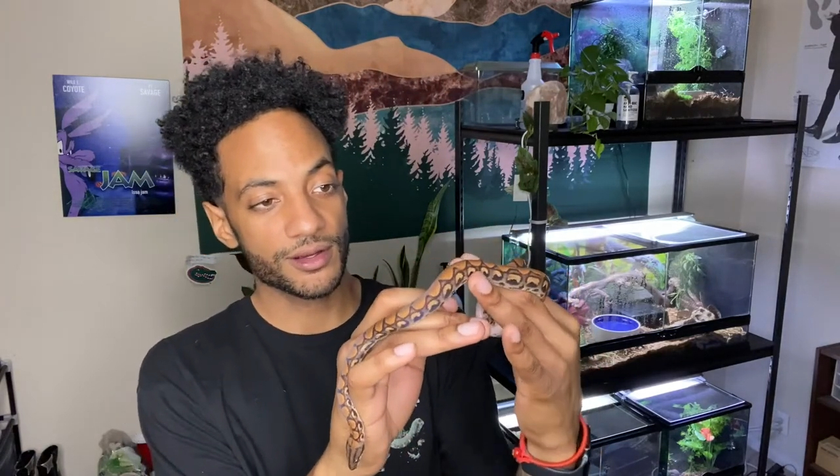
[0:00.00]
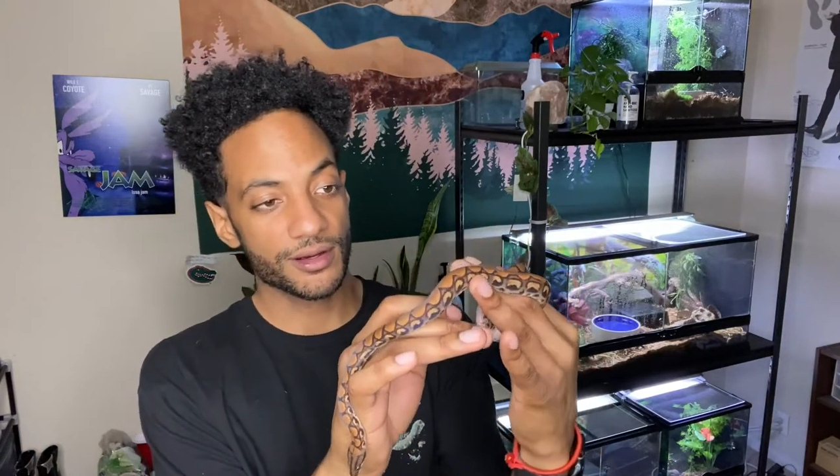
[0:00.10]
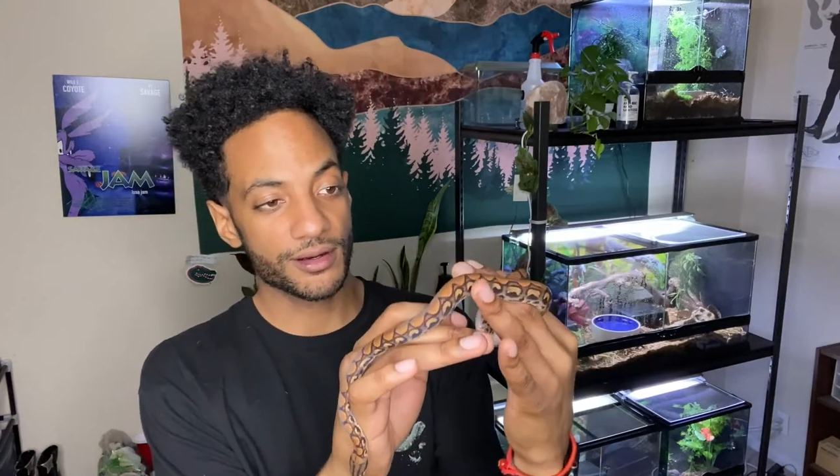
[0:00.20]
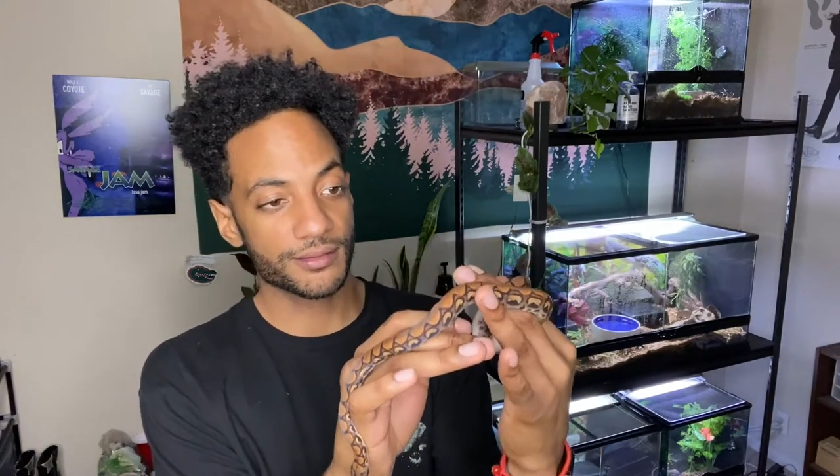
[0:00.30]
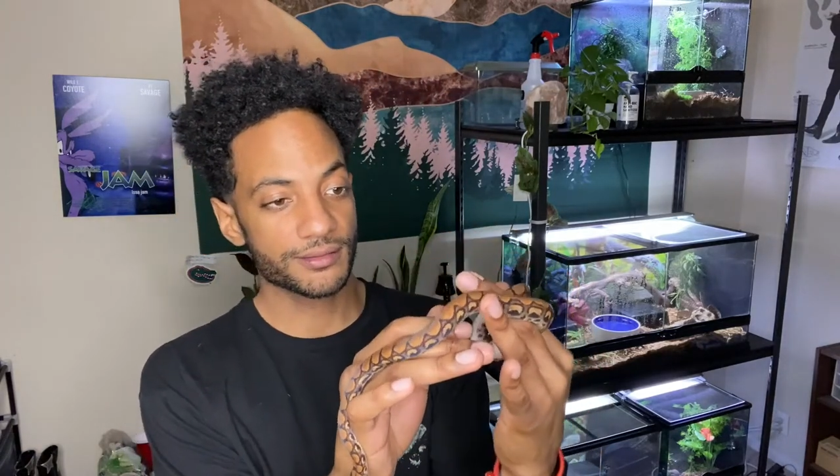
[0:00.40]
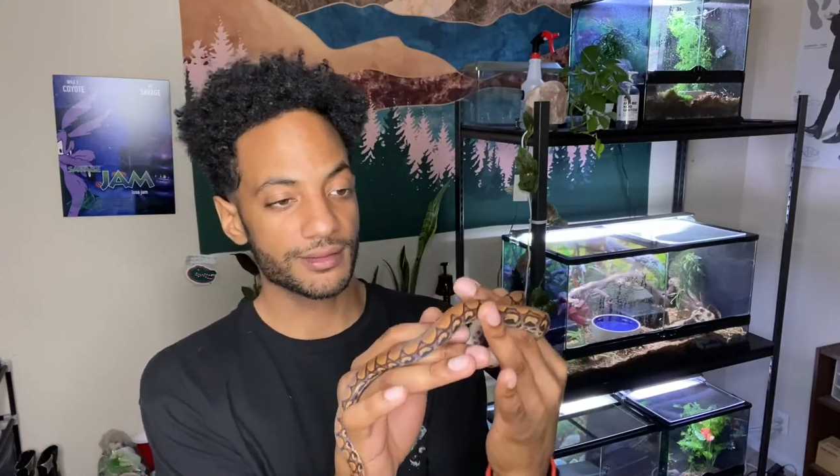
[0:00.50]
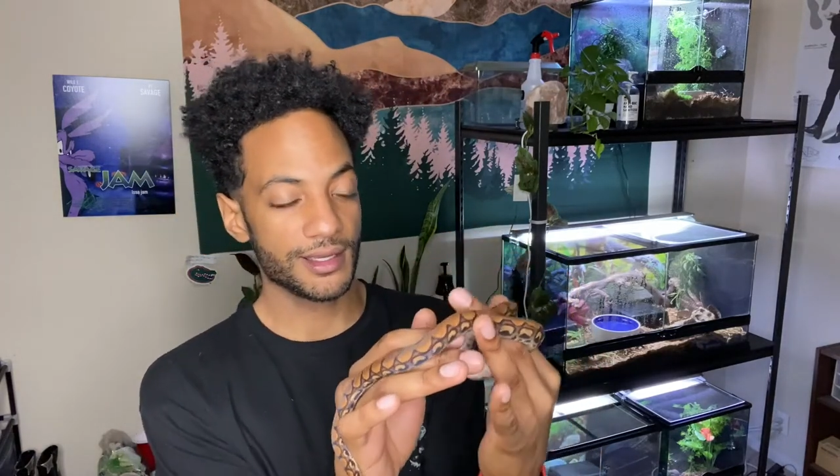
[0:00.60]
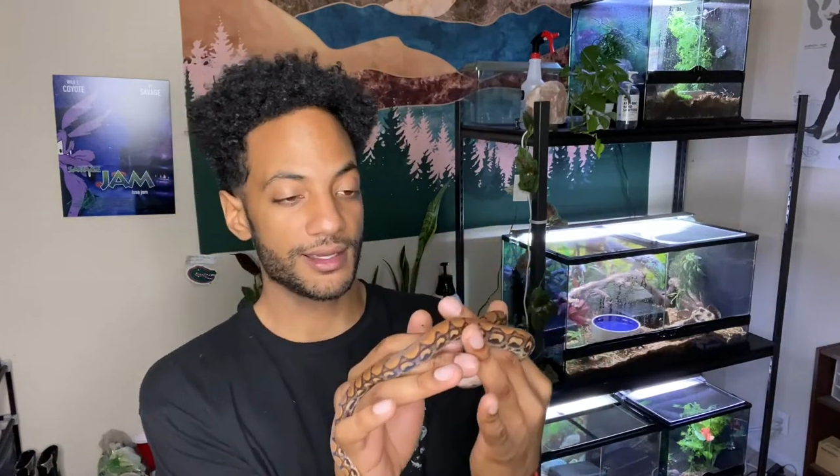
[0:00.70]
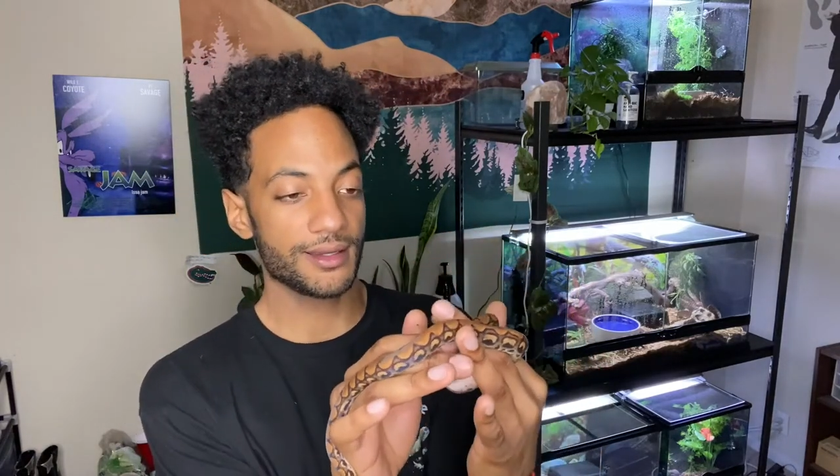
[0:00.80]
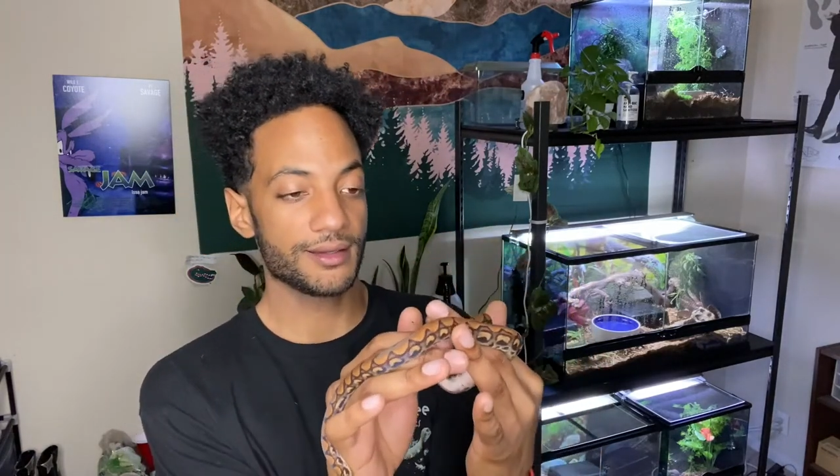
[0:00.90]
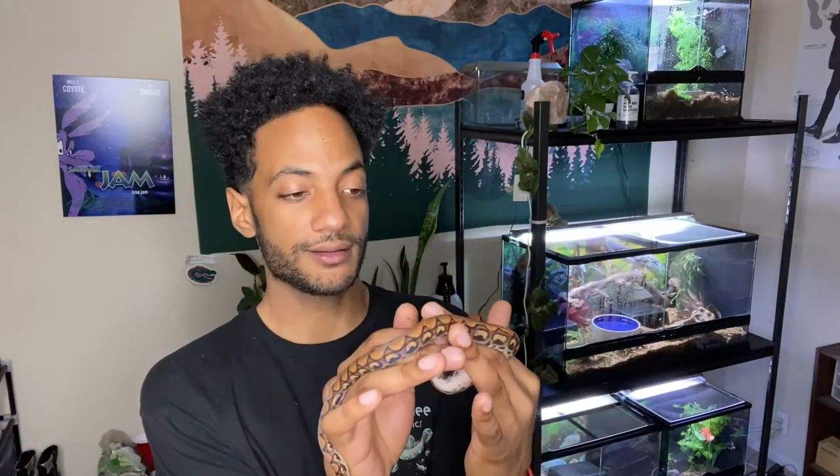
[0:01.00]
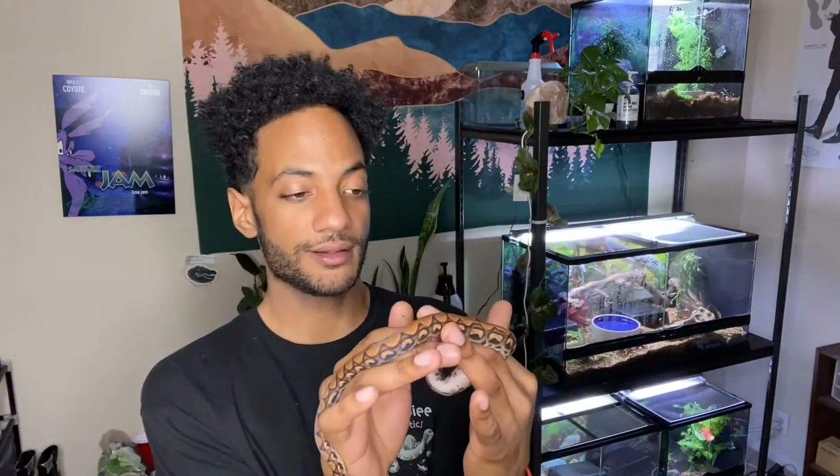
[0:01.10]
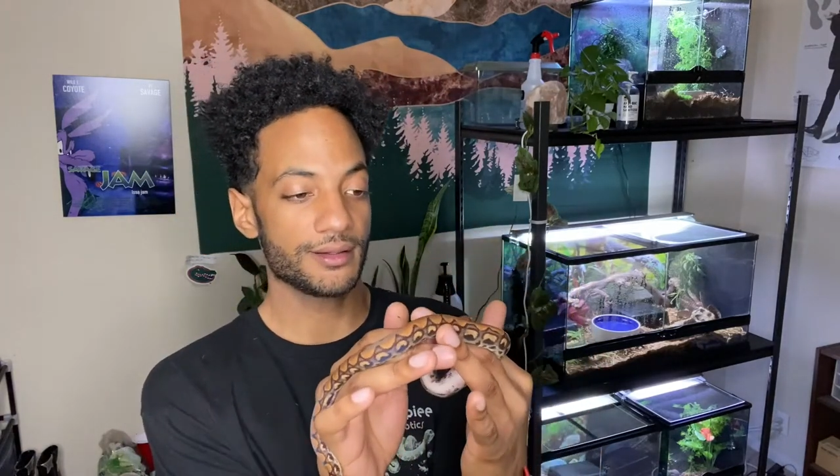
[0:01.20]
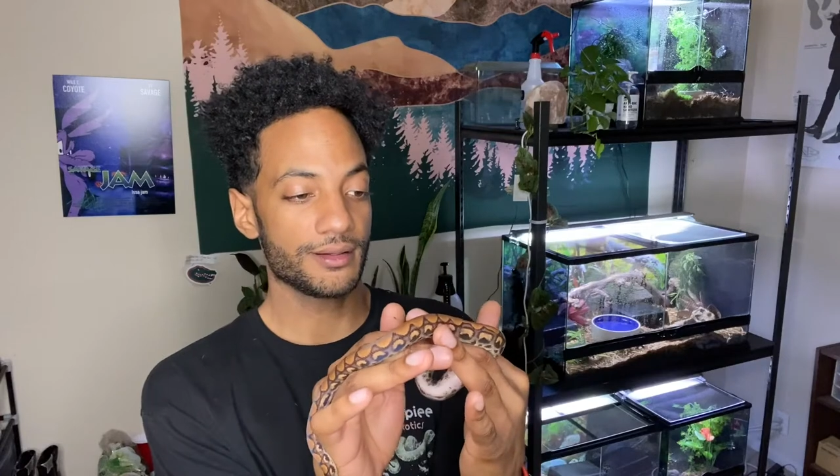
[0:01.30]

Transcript: her, and